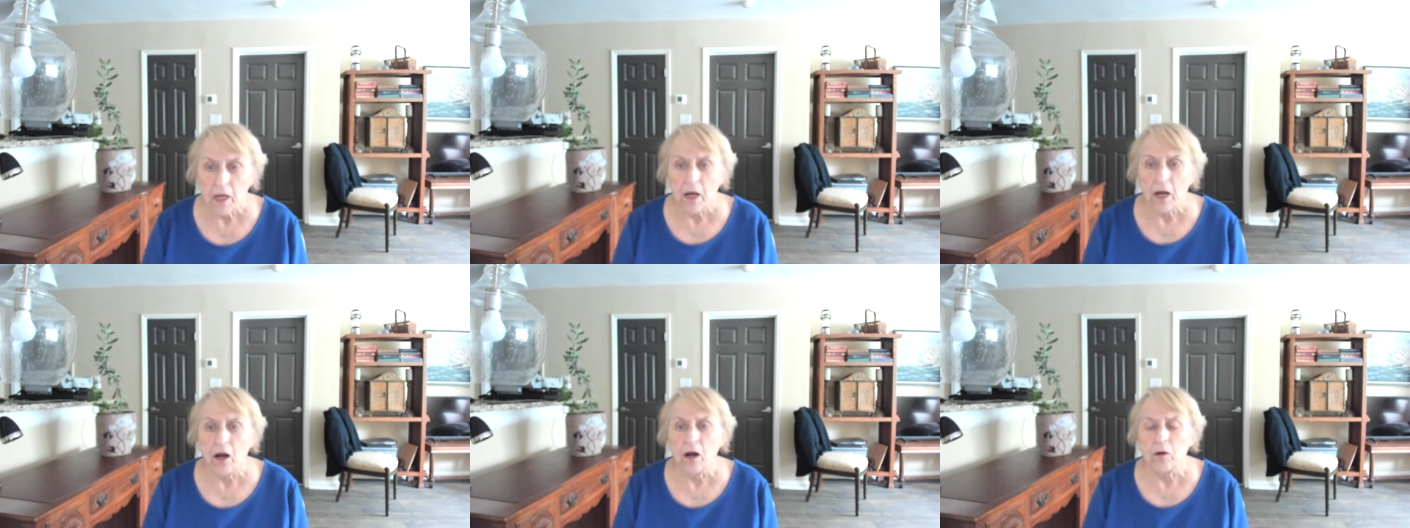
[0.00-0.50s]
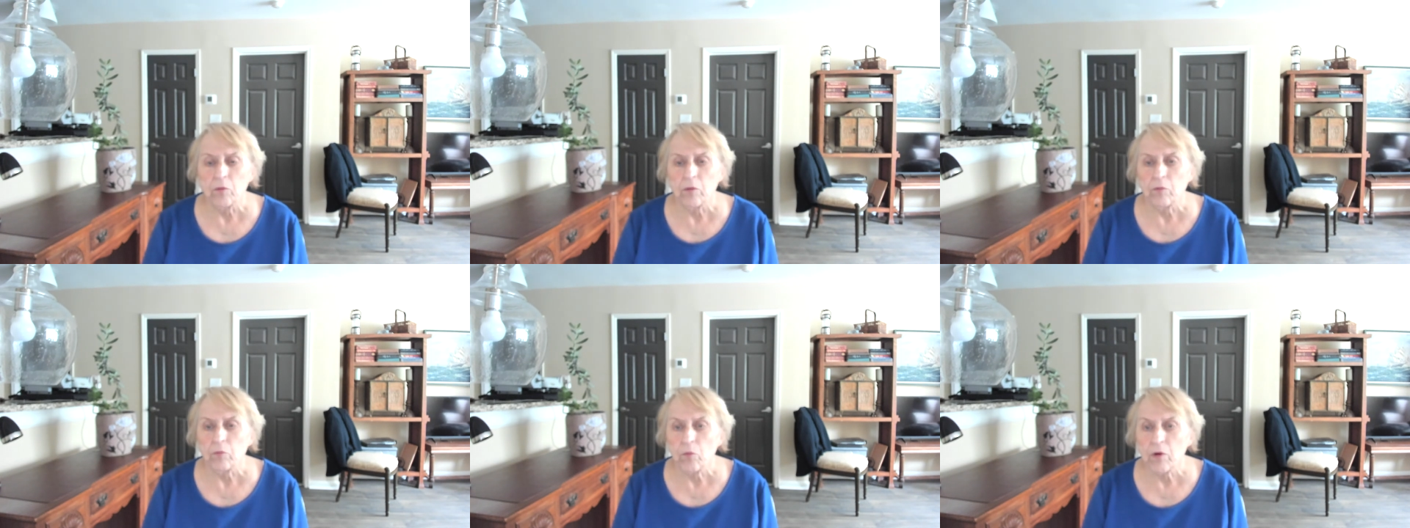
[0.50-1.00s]
uh,
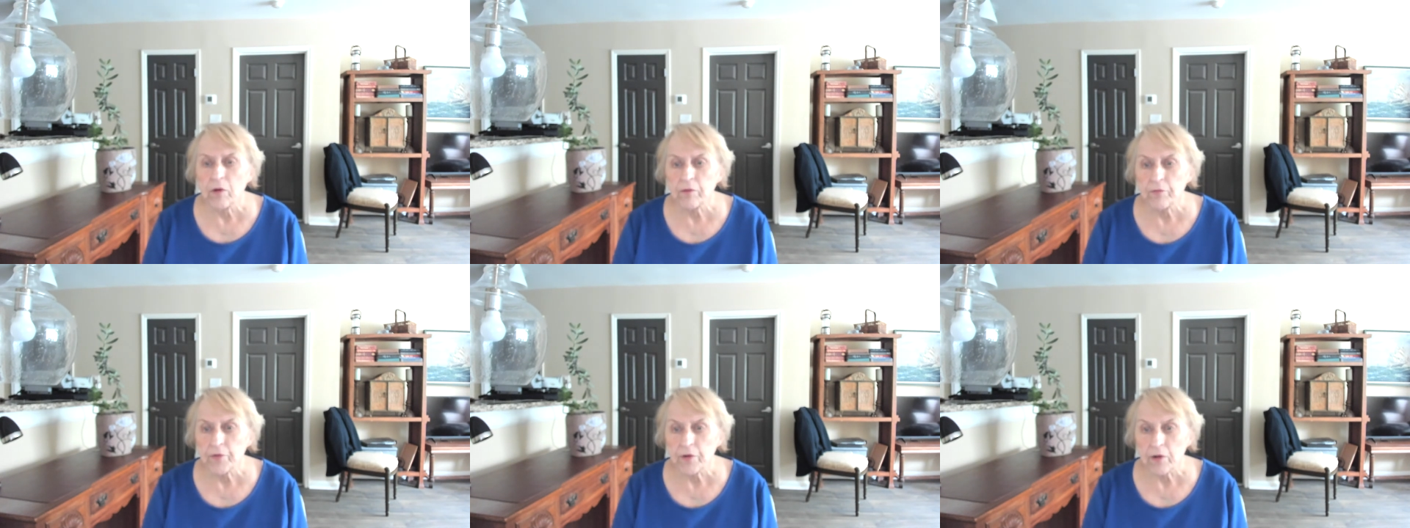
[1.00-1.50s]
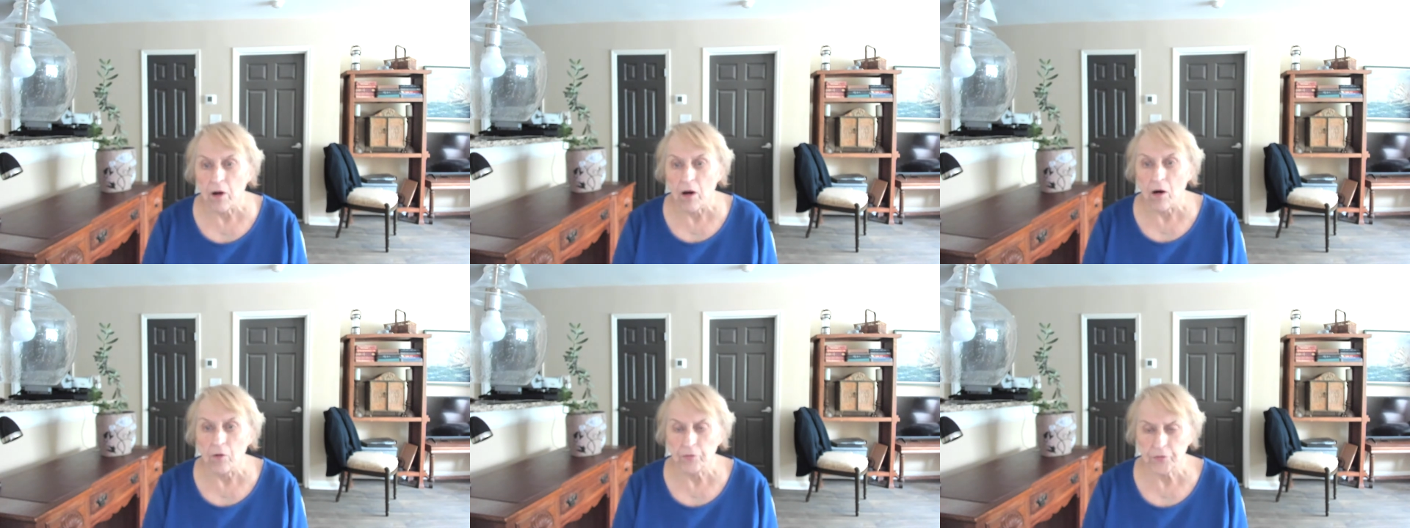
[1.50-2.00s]
one of the
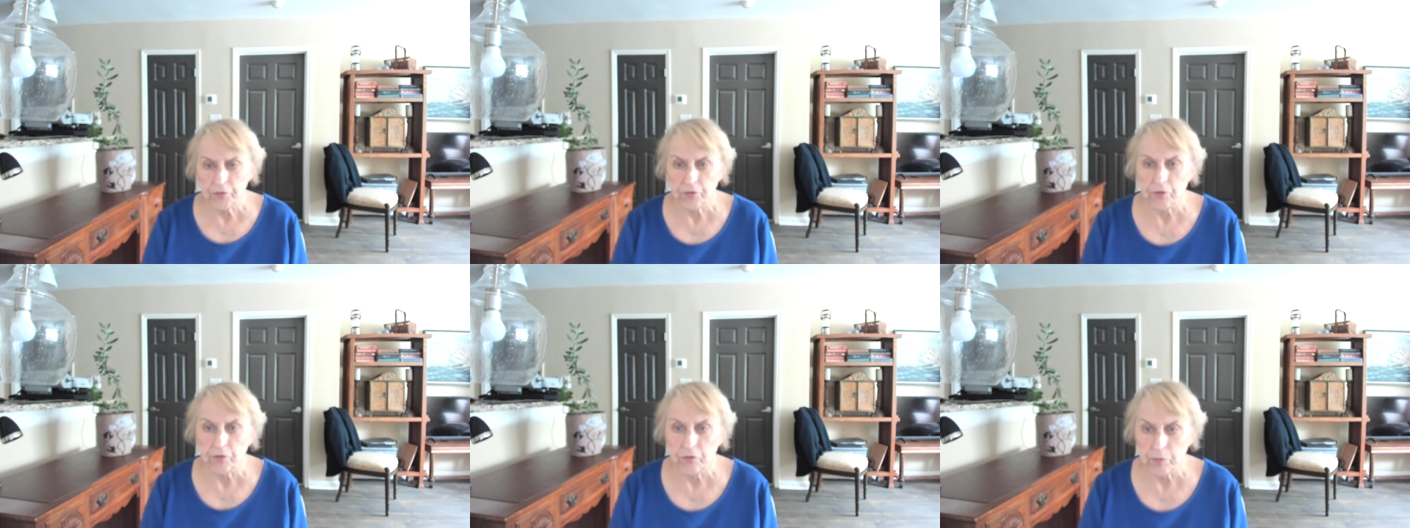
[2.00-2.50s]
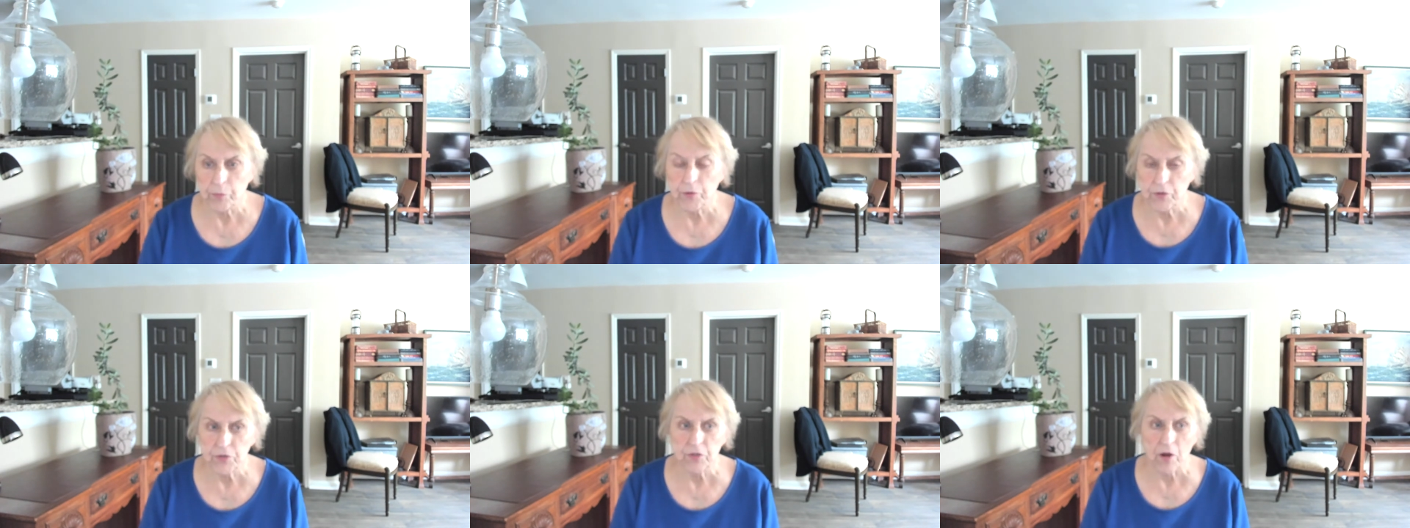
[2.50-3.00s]
officers, the
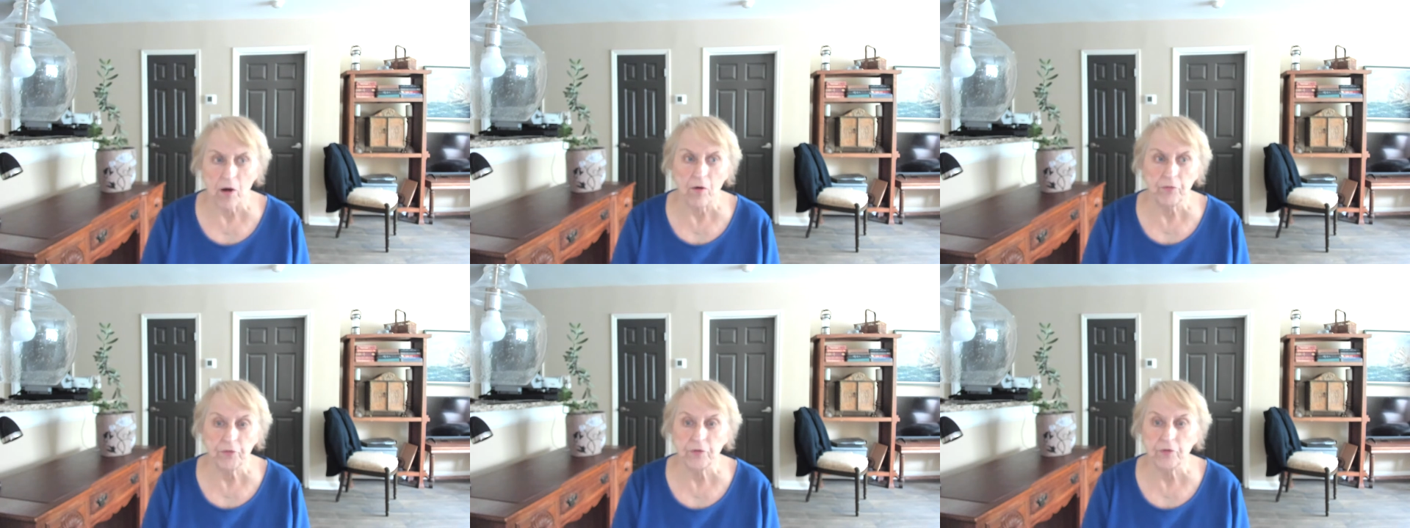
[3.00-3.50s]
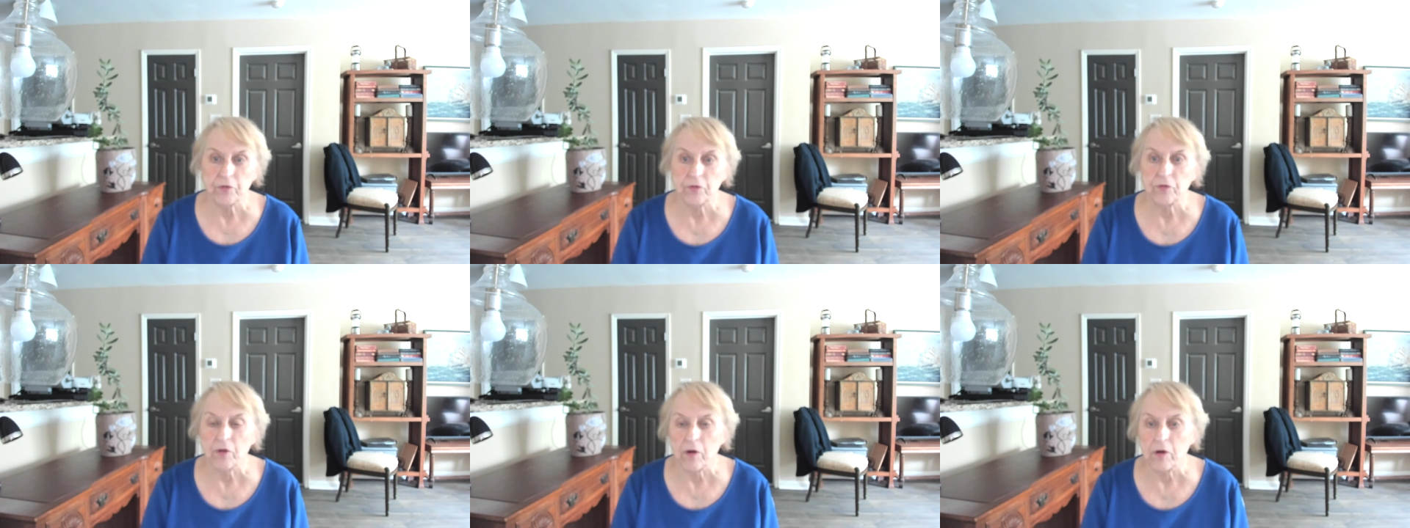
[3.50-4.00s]
British
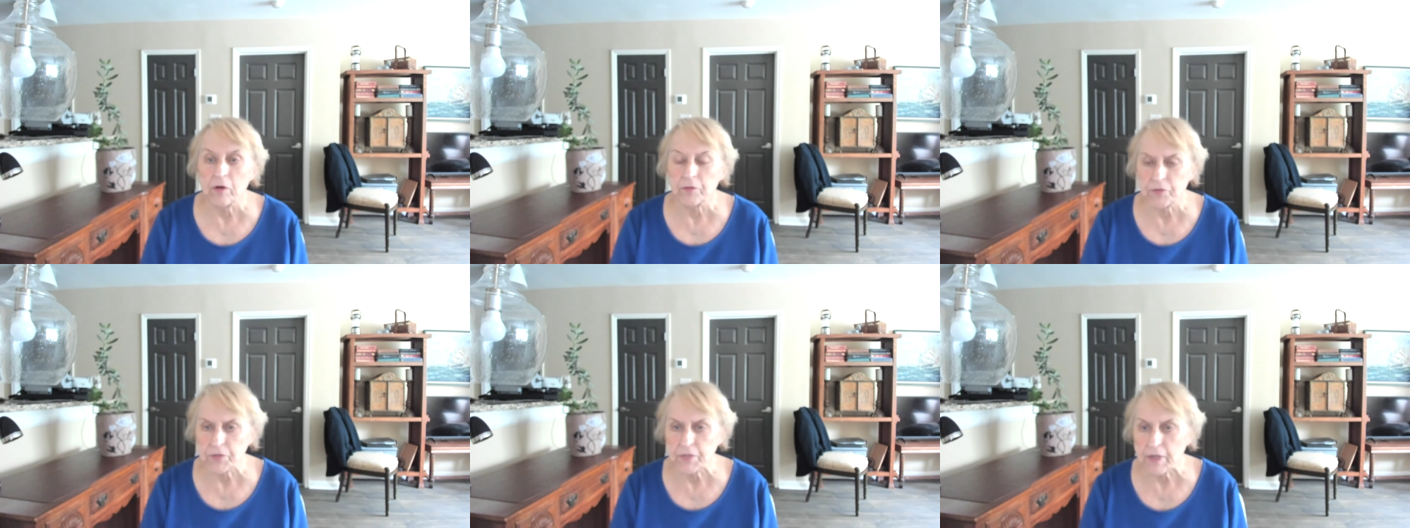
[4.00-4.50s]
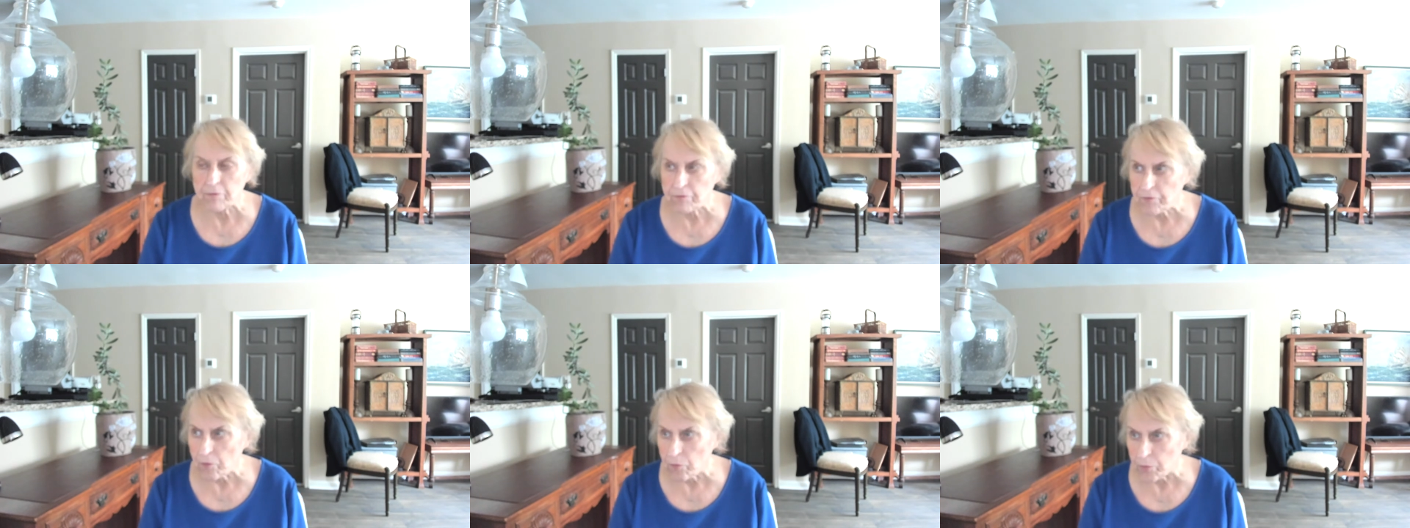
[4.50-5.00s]
officers, uh, stepped
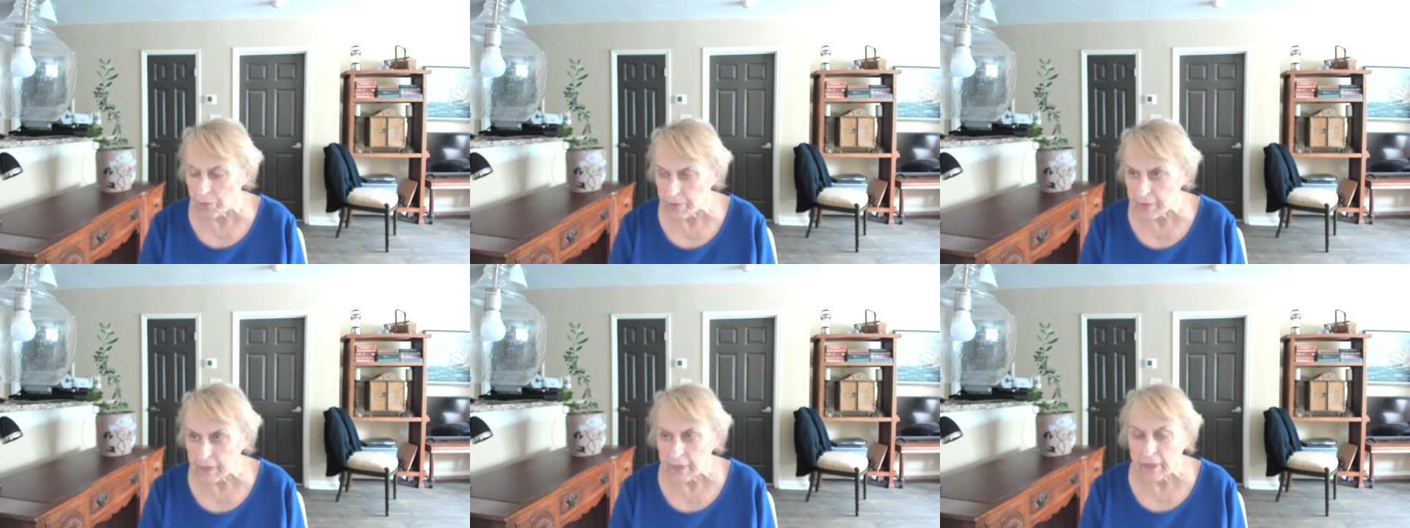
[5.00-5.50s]
forward